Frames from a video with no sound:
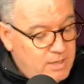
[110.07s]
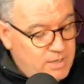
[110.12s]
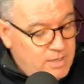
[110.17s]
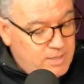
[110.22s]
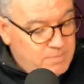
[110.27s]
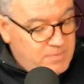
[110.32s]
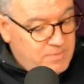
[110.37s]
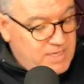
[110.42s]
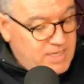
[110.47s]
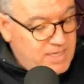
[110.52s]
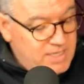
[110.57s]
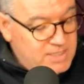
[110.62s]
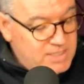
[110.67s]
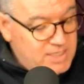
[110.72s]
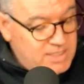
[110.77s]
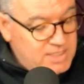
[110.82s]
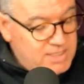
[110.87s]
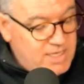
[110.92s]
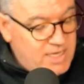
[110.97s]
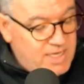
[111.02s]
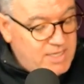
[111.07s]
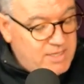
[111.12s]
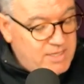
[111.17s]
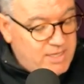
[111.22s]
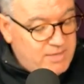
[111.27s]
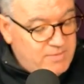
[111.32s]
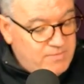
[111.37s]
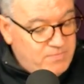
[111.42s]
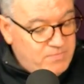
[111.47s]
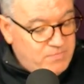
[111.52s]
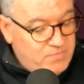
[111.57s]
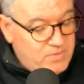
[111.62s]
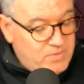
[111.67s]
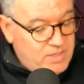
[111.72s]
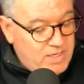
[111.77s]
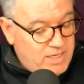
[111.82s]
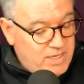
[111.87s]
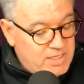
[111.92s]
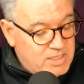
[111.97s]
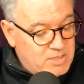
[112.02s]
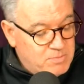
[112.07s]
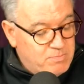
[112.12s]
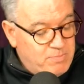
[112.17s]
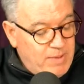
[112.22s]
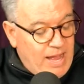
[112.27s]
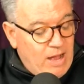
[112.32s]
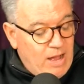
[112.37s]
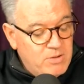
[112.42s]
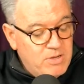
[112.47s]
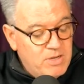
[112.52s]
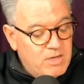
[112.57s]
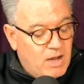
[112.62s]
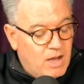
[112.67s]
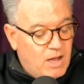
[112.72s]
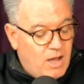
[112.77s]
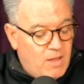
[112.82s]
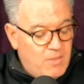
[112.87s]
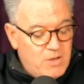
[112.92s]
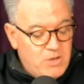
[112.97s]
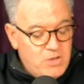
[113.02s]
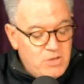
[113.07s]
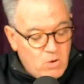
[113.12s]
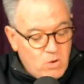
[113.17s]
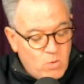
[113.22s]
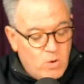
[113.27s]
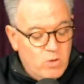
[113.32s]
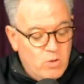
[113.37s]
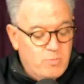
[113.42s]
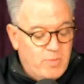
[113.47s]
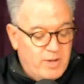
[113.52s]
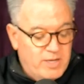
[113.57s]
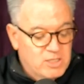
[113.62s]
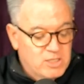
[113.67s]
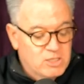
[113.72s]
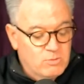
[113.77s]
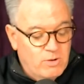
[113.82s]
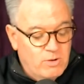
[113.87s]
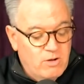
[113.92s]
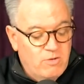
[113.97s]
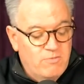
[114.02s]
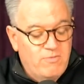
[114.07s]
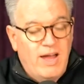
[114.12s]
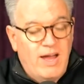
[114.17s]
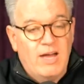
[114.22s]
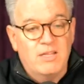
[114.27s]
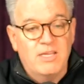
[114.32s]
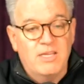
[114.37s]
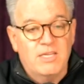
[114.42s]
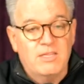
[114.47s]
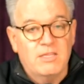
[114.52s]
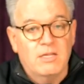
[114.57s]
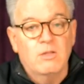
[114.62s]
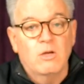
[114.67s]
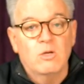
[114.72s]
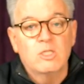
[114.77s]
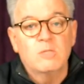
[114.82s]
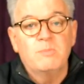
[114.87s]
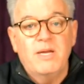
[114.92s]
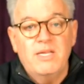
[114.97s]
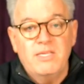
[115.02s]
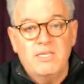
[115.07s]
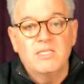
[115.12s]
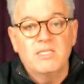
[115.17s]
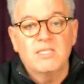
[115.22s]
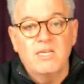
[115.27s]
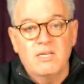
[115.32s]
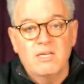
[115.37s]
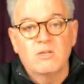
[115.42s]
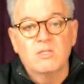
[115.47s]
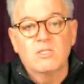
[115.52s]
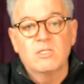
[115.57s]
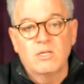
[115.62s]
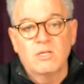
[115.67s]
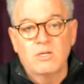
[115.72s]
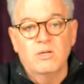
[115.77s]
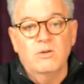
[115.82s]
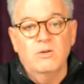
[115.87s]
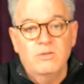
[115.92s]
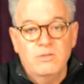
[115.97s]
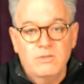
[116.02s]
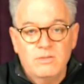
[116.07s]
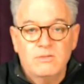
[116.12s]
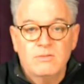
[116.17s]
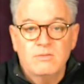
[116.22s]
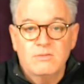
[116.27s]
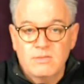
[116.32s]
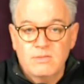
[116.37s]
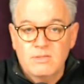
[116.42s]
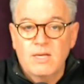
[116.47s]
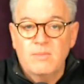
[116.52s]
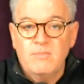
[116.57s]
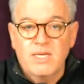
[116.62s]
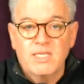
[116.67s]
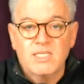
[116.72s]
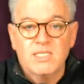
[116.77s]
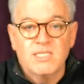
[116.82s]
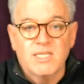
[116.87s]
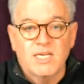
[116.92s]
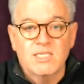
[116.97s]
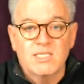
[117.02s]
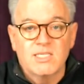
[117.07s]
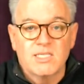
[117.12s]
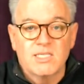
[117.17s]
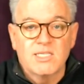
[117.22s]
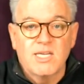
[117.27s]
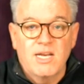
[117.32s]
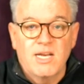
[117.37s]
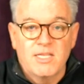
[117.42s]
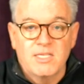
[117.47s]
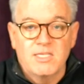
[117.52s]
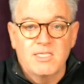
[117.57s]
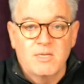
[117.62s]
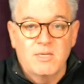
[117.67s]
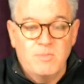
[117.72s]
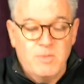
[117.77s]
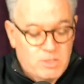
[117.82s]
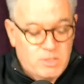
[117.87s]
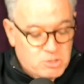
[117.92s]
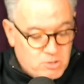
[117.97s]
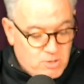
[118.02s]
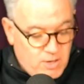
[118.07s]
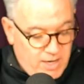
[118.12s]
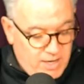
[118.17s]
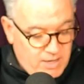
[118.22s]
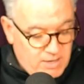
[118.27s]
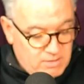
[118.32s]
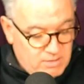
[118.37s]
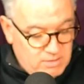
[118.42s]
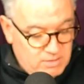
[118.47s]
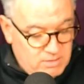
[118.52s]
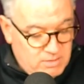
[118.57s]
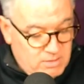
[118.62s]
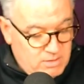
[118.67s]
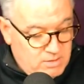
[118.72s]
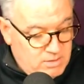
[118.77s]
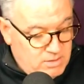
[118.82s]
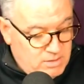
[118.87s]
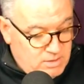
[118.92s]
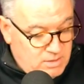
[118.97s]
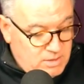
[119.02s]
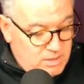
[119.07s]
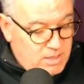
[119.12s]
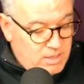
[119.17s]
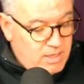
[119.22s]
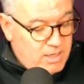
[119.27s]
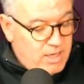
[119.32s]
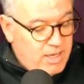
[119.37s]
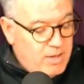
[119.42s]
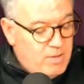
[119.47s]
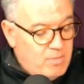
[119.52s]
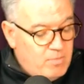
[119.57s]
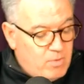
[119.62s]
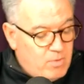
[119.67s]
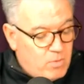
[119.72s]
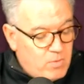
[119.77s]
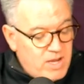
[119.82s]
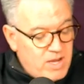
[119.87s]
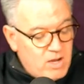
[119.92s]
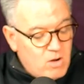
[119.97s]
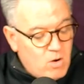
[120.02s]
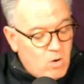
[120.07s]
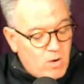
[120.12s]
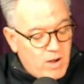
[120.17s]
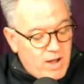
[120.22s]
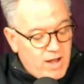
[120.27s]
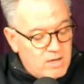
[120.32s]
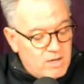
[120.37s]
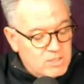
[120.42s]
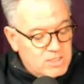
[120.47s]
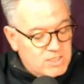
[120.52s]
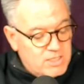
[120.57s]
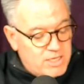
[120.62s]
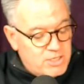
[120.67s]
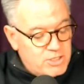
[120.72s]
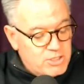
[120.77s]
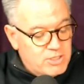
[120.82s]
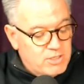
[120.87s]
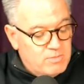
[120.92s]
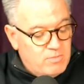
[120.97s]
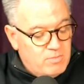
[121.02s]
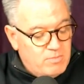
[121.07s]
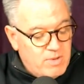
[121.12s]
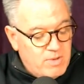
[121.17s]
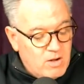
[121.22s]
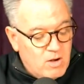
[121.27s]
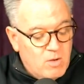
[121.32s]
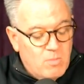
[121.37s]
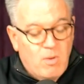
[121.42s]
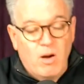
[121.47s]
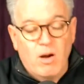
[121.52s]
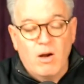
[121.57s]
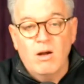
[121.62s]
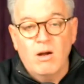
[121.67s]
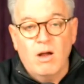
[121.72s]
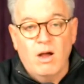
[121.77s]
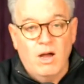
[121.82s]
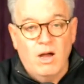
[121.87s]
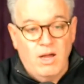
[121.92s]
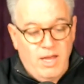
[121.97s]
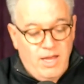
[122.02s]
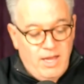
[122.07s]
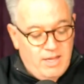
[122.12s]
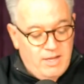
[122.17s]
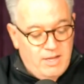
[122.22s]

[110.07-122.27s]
because they said that it's bounded on the north by Sereno Valley and the Los Penasquitos Lagoon. That makes sense. That's kind of the tip of the triangle. Marine Corps Air Station Miramar and